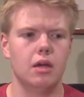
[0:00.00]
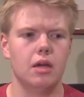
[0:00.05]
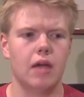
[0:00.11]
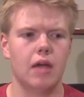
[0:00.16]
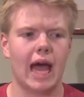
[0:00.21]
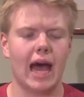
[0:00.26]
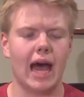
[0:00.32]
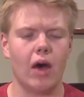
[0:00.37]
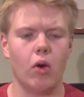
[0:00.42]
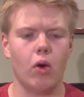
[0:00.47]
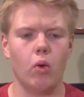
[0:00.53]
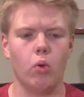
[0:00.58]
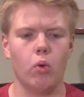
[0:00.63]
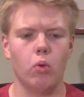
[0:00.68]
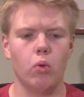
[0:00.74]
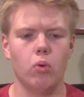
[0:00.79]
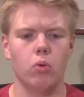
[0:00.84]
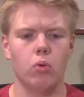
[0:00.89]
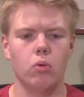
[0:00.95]

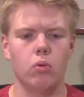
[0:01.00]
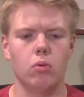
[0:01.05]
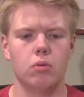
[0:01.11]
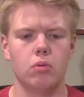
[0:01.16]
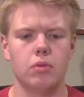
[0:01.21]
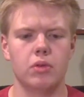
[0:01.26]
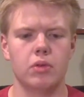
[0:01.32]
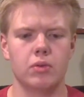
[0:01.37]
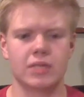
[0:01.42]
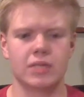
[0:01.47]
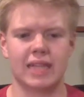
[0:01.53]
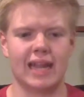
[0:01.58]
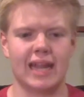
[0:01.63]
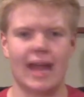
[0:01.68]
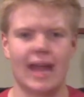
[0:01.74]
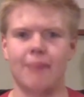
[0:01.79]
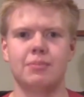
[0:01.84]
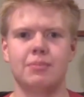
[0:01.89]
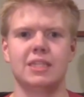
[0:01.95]
How there was that
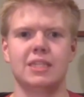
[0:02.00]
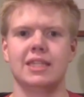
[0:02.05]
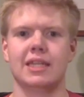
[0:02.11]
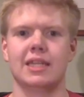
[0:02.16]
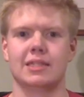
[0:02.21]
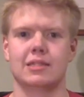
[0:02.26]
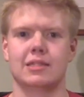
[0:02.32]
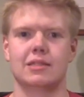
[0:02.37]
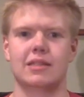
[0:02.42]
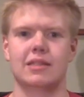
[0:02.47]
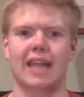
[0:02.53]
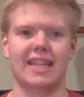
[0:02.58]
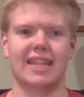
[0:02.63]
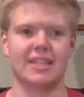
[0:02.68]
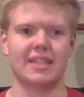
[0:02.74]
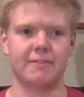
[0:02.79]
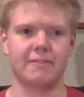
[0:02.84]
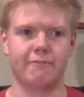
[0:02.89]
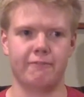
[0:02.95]
emptiness,
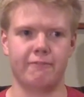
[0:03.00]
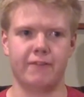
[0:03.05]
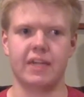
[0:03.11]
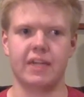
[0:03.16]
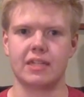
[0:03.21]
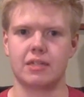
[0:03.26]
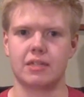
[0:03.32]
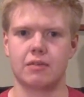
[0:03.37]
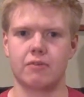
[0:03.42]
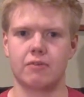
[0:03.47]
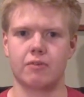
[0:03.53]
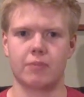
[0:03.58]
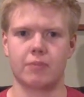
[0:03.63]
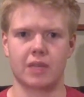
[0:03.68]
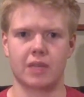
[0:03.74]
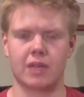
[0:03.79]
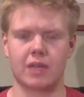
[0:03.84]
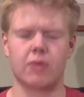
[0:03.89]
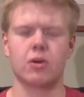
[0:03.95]
that defeat from
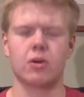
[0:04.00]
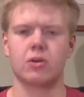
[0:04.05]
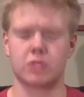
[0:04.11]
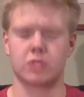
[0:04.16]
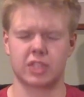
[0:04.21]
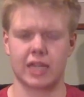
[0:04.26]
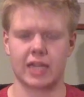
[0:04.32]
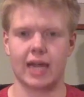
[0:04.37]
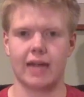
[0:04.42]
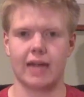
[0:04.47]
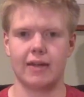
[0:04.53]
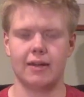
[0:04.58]
the hero's side.